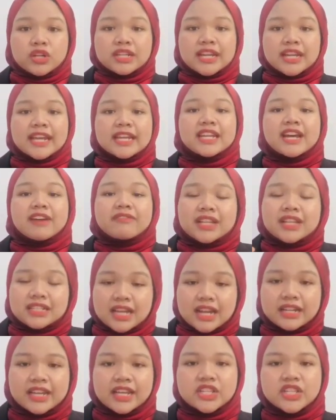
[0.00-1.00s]
Daftardar
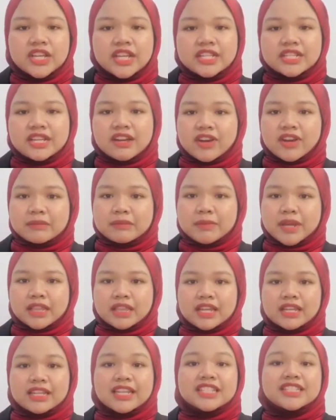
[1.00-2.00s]
Gejji and Jafari method
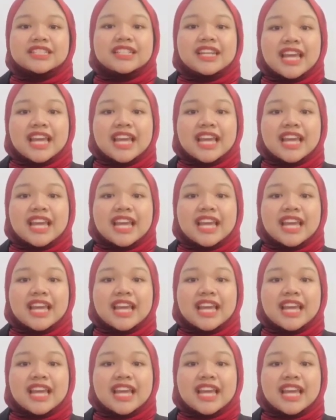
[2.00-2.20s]
is less